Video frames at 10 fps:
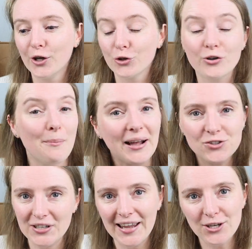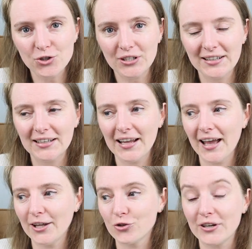your imagination
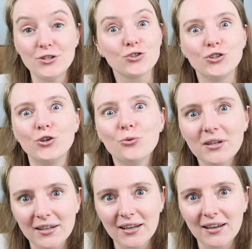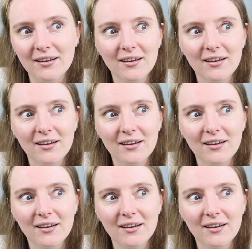and your ingenuity